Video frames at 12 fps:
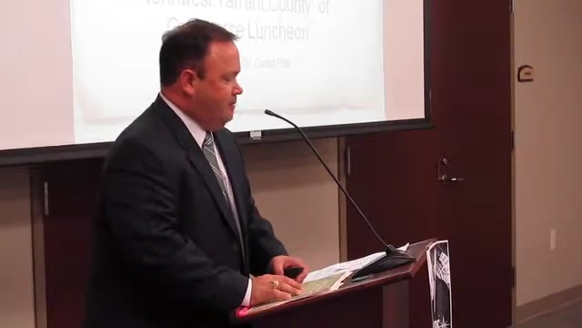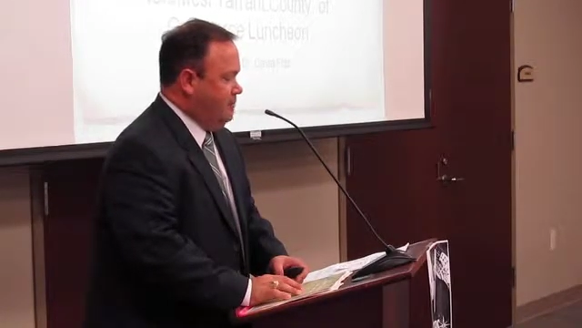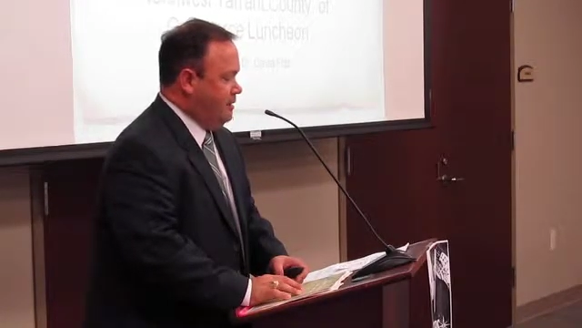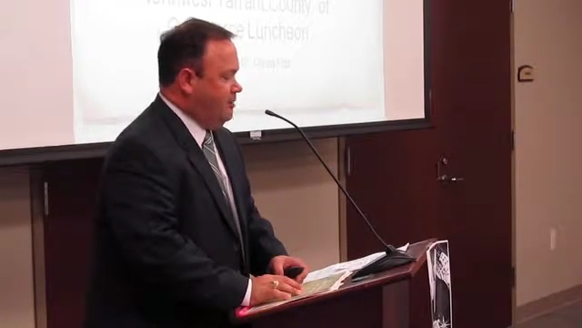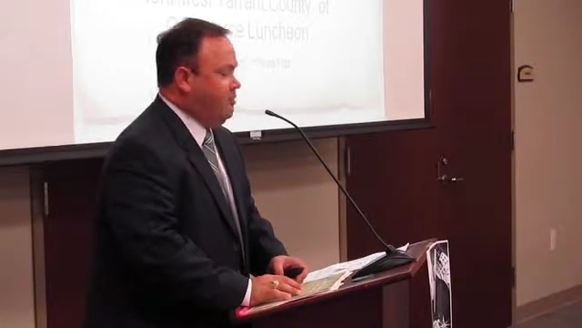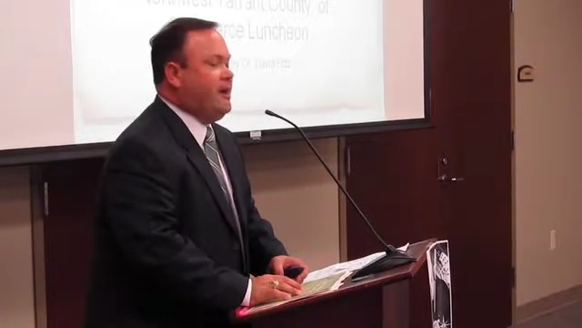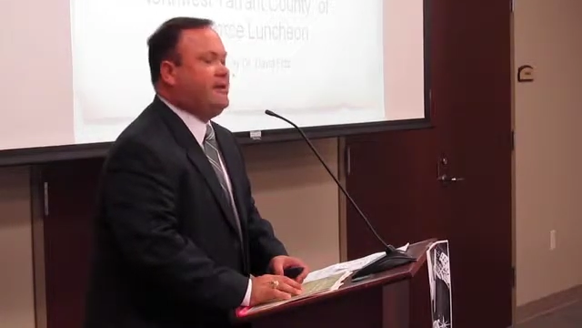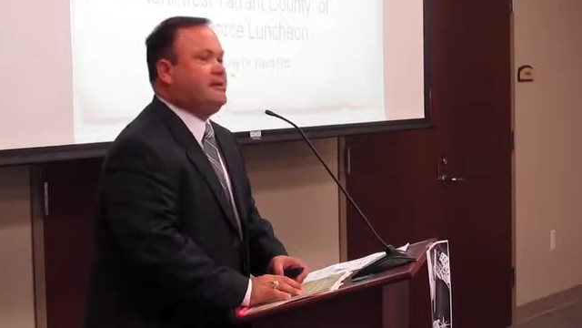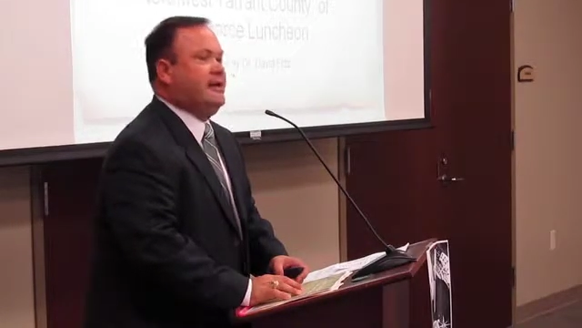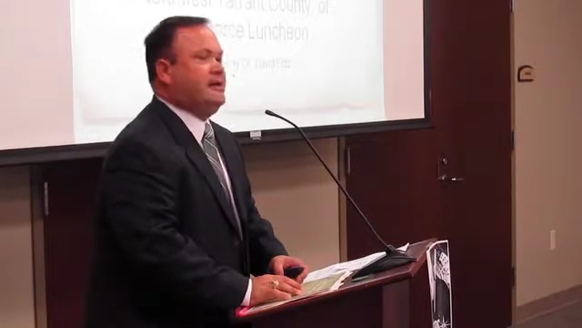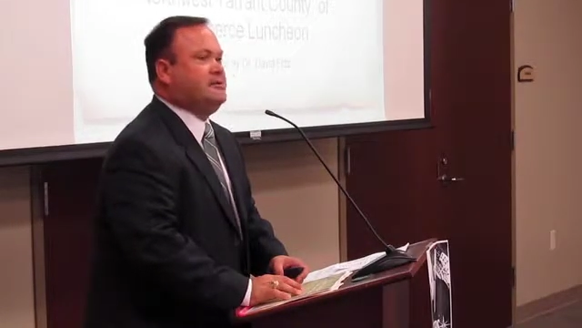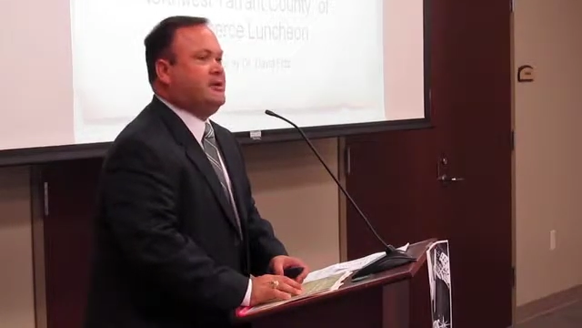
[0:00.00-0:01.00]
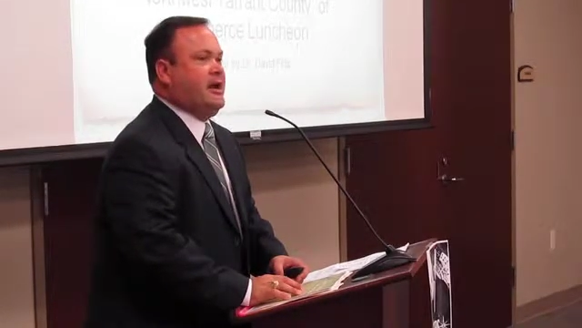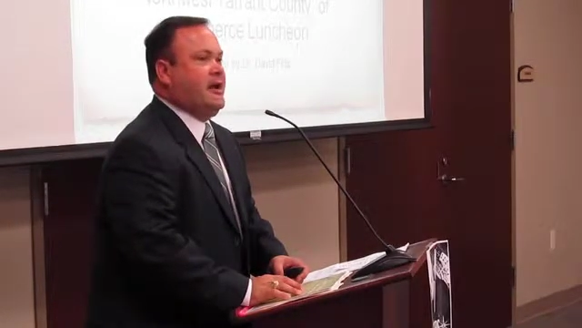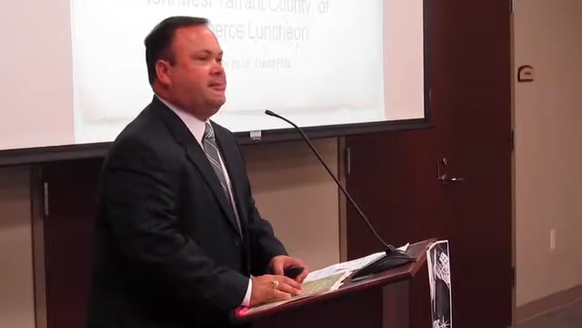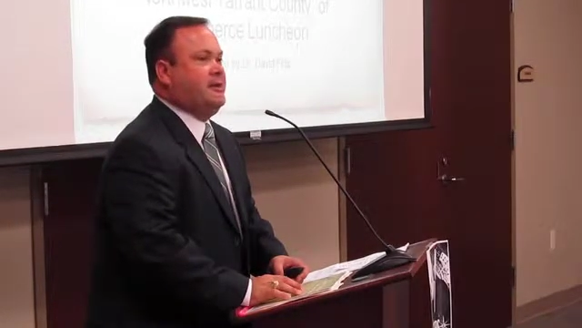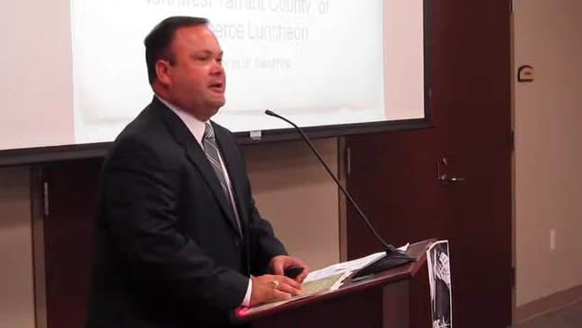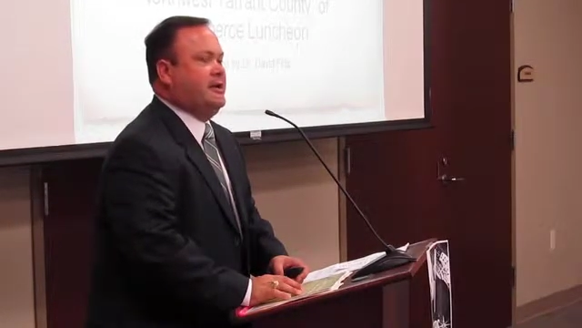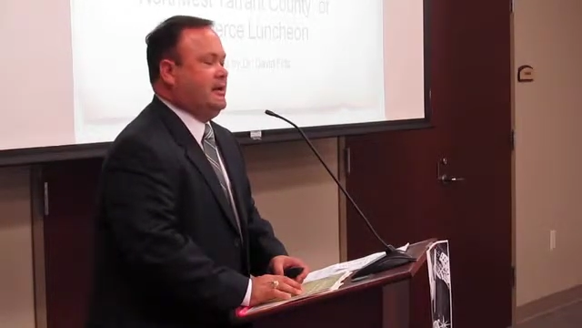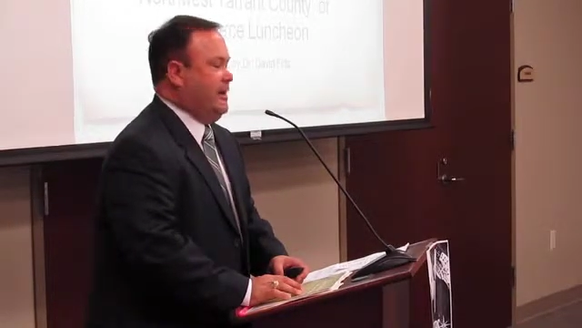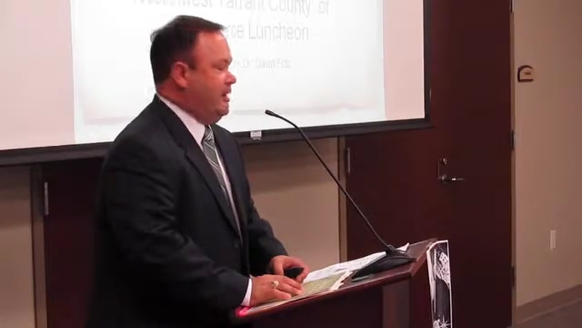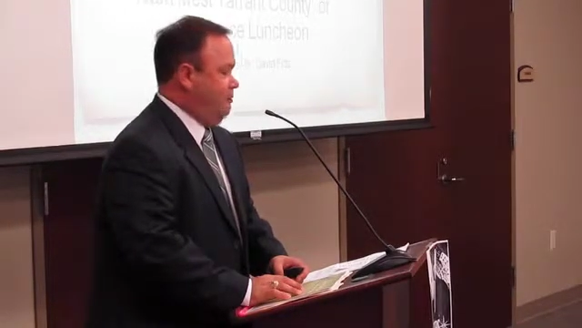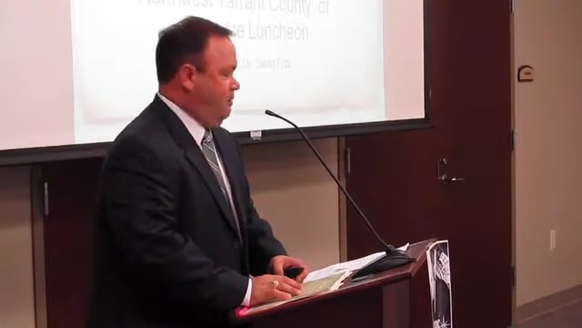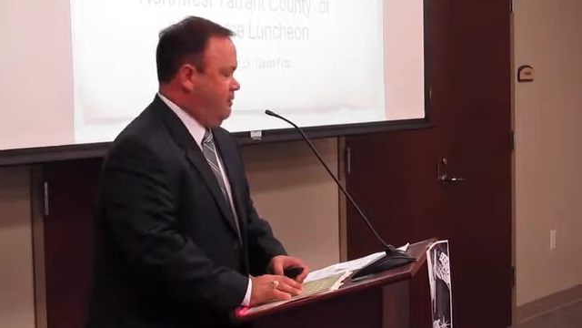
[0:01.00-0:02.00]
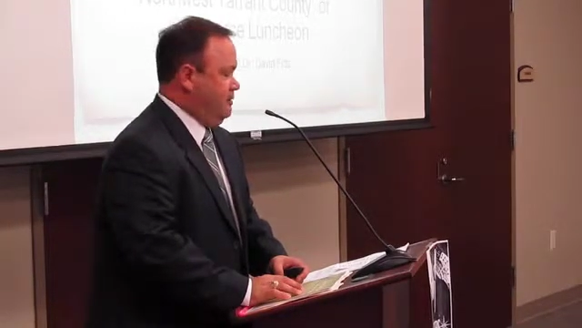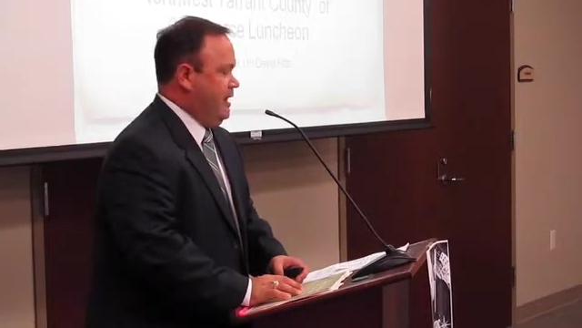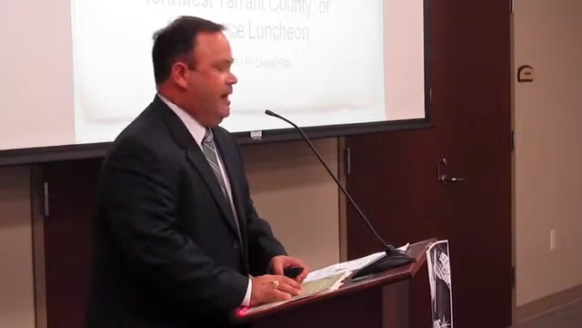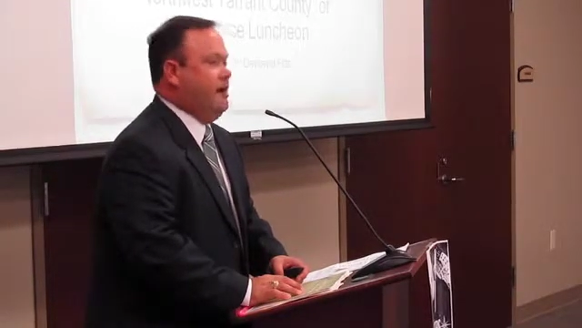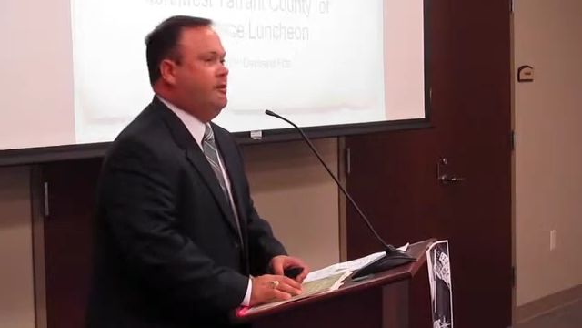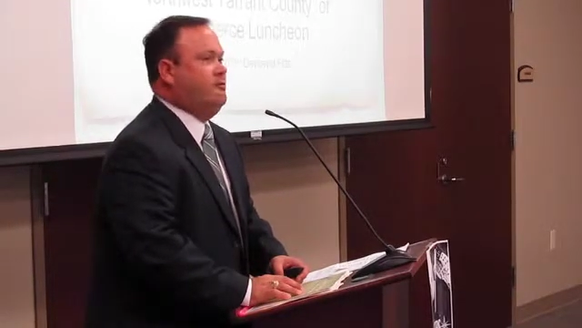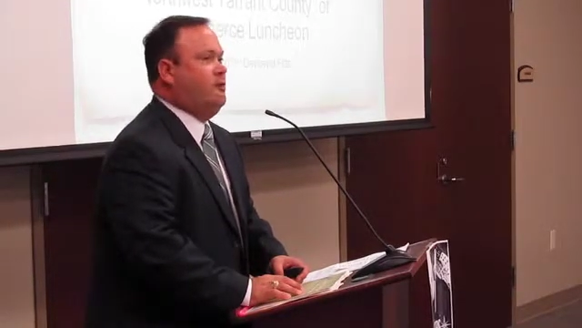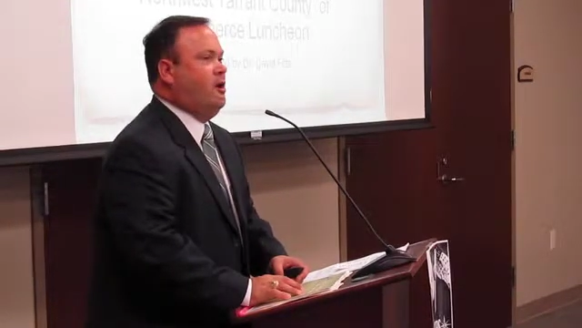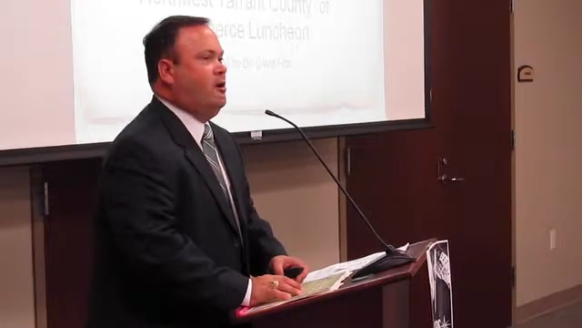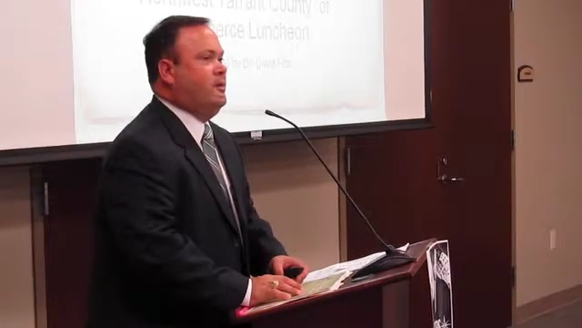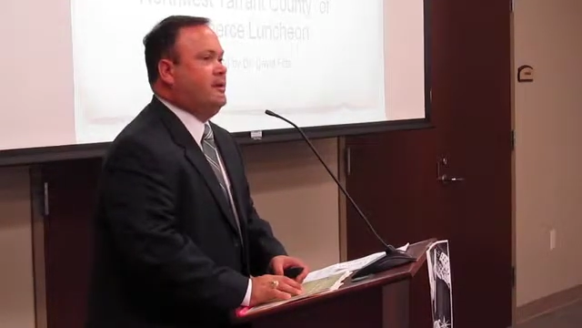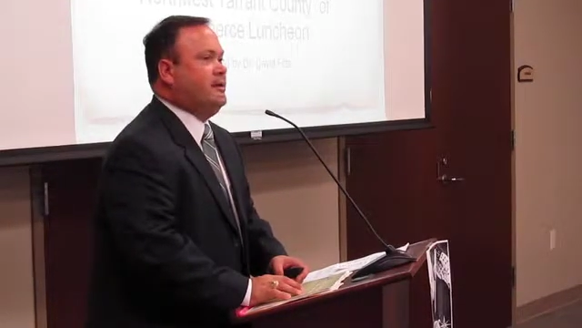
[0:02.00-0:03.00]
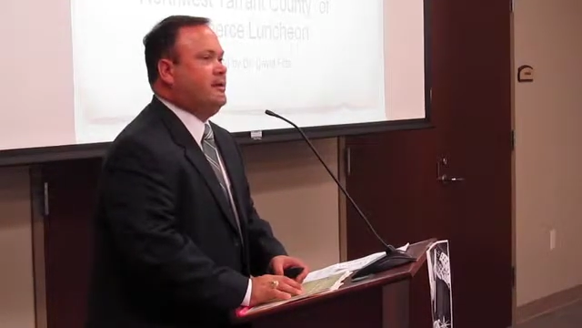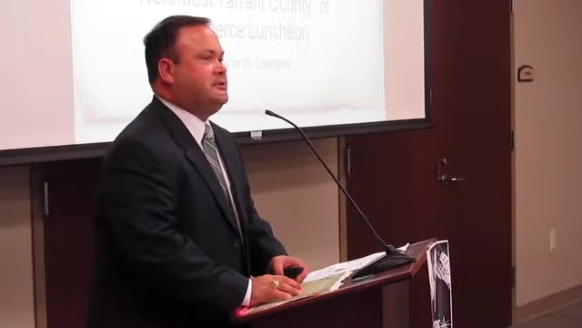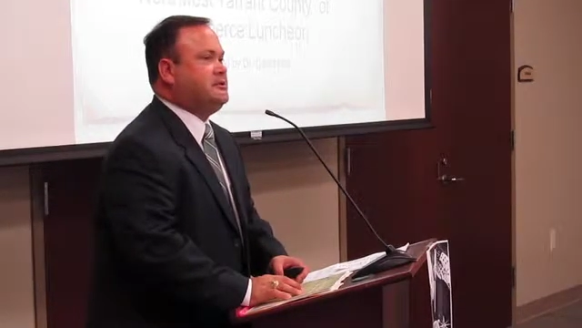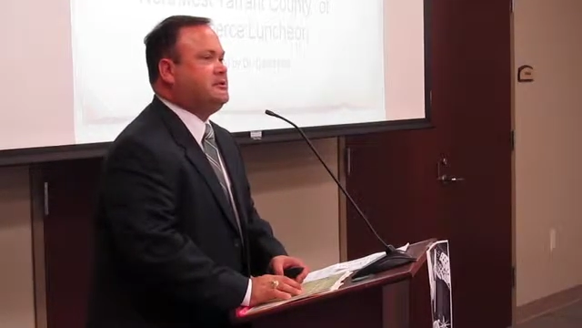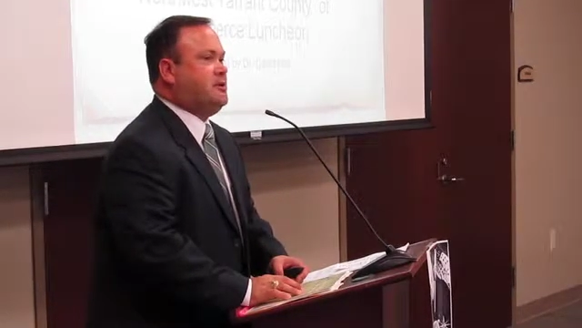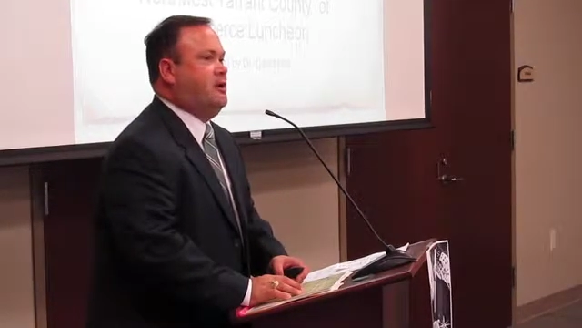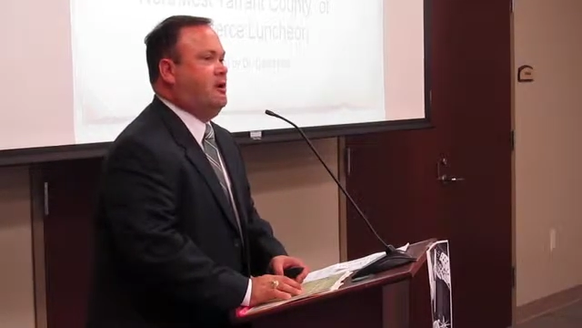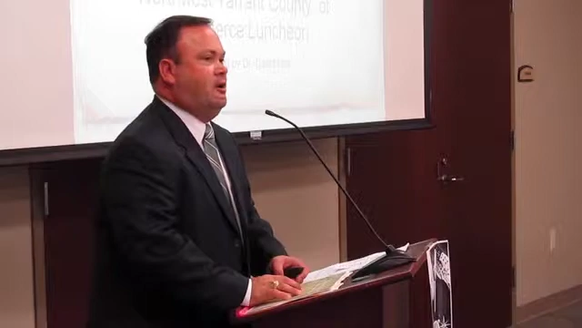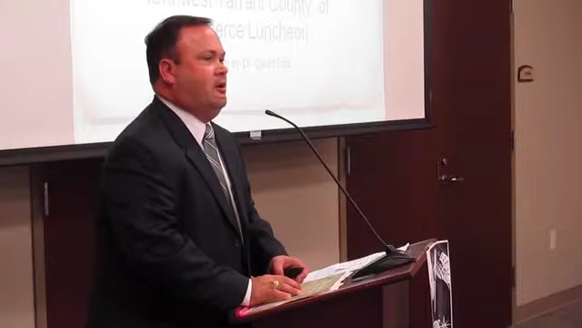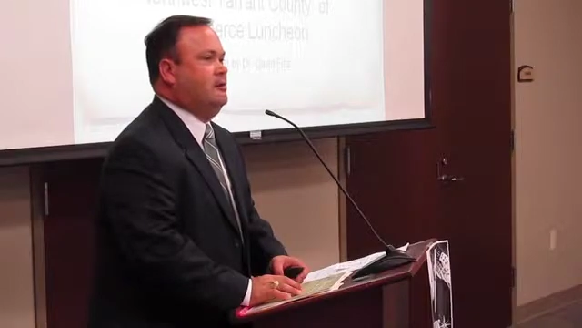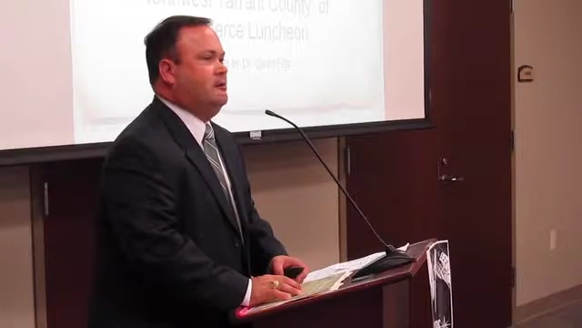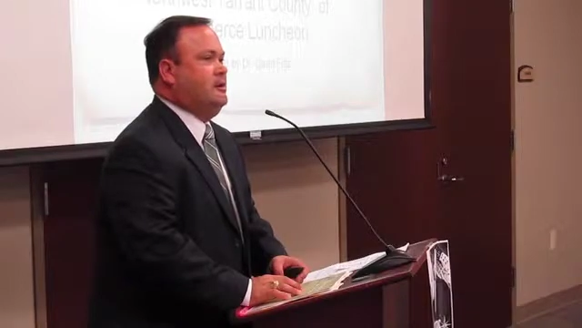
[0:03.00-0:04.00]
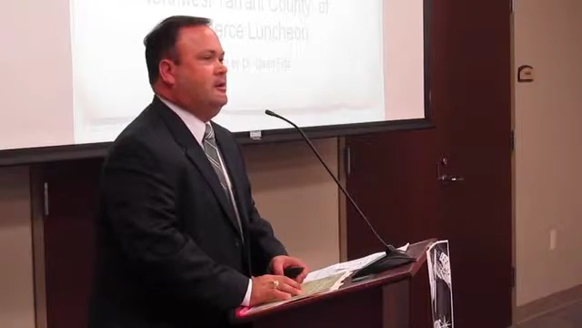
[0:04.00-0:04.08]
But great things are happening at Lake Worth. Our enrollment is strong.